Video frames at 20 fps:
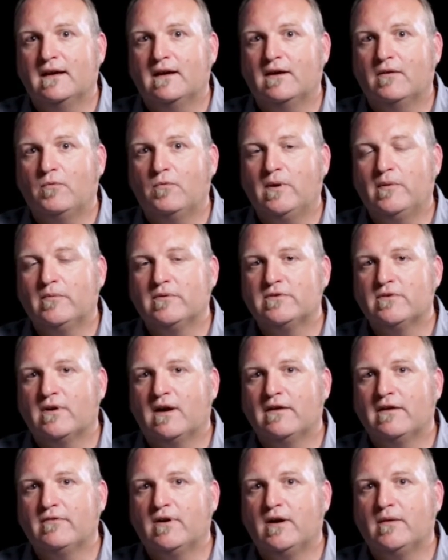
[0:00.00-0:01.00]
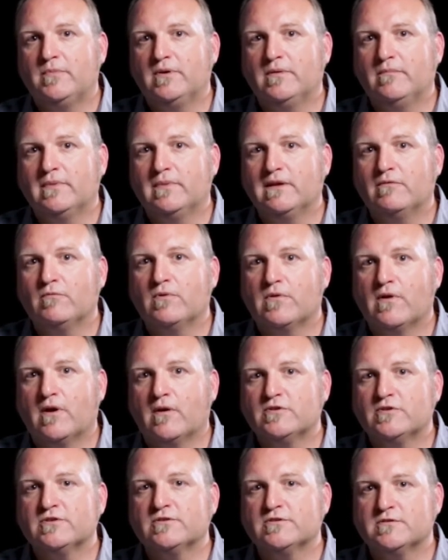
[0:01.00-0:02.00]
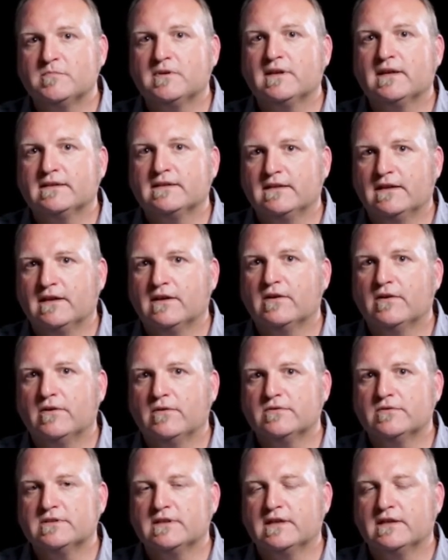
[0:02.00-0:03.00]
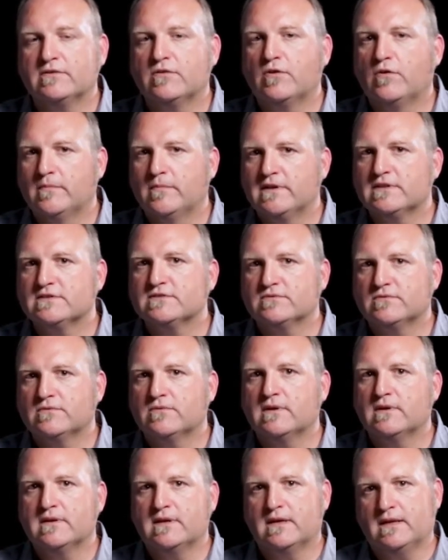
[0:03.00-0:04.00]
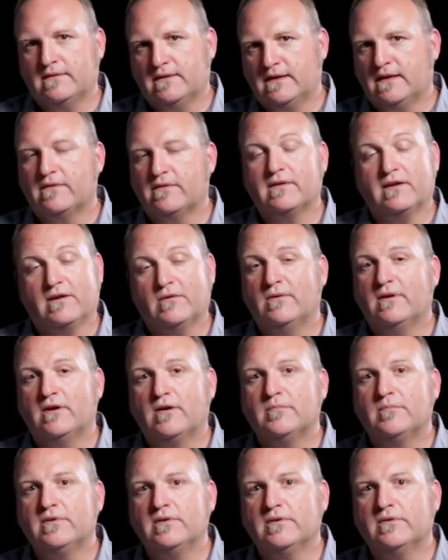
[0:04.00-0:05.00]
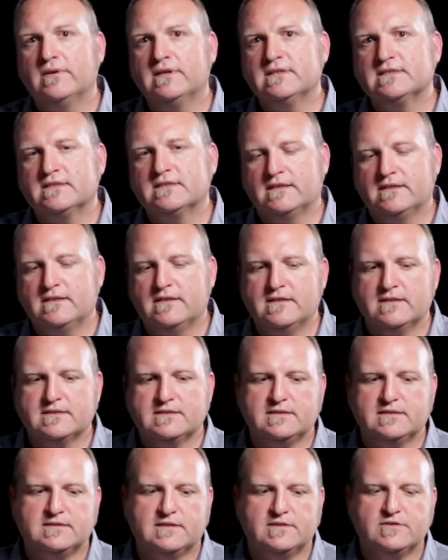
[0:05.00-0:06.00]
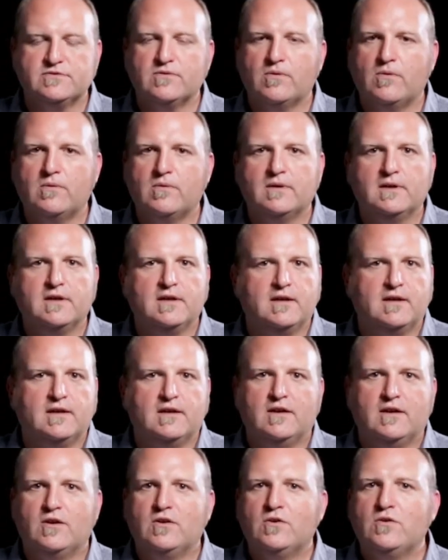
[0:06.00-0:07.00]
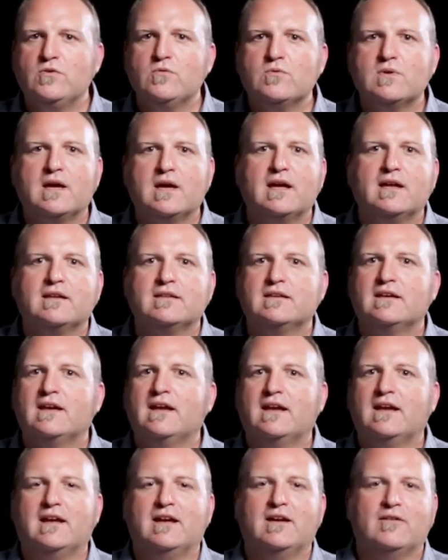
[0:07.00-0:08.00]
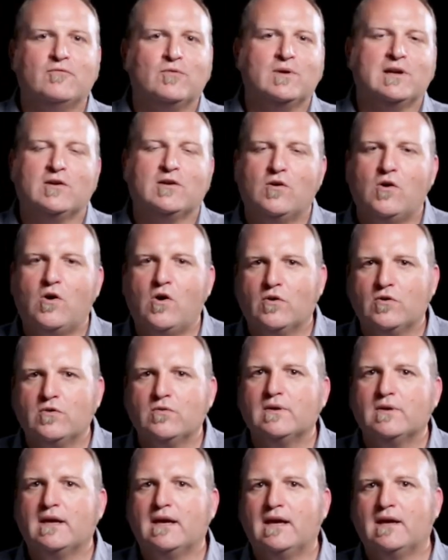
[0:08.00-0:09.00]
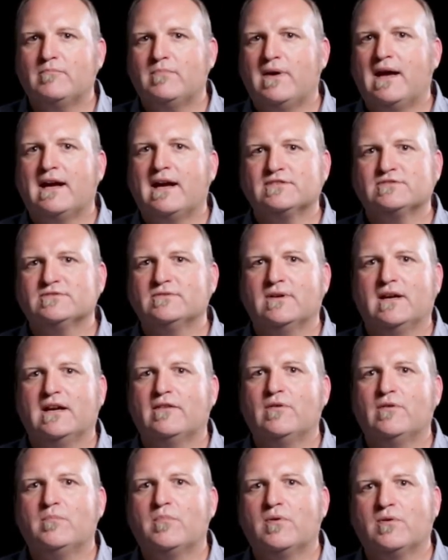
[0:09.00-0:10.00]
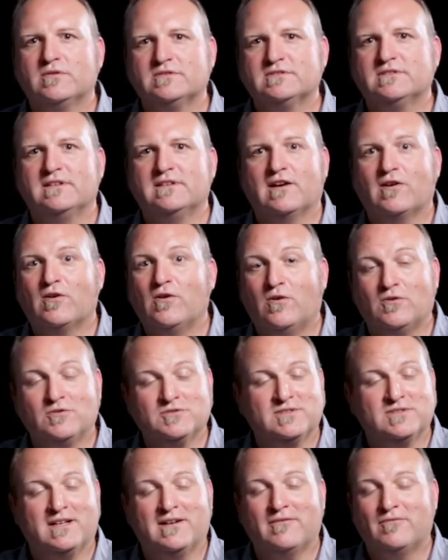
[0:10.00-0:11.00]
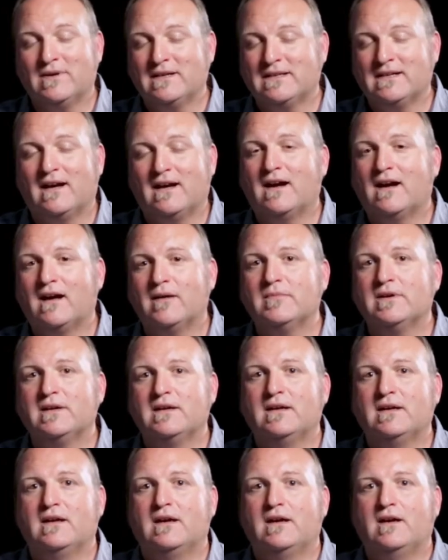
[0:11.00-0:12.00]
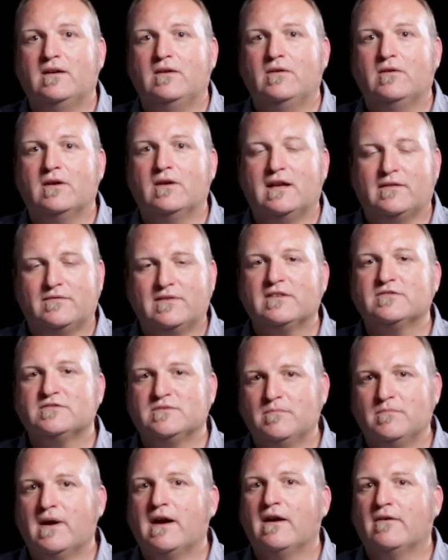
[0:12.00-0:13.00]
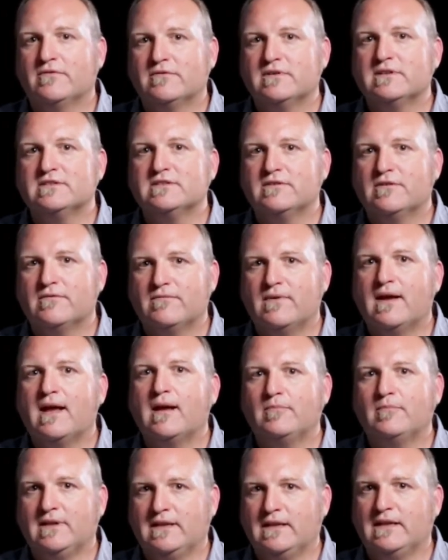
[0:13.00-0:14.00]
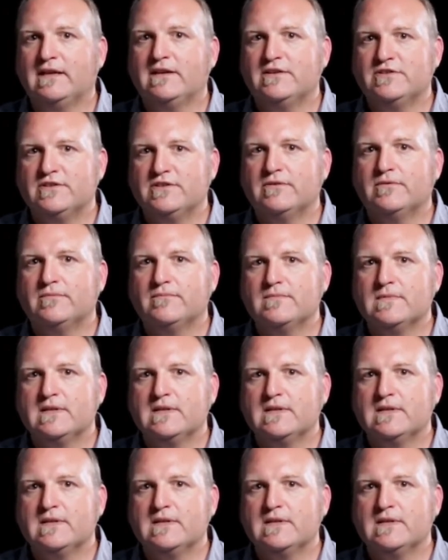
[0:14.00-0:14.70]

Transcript: We would drive up and meet with our church planting coach. And he told me a story that I think will help you. He said this. He said, Joel, you can't take every call. You can't pastor every person that calls every time. You're going to have some boundaries. Your family needs you.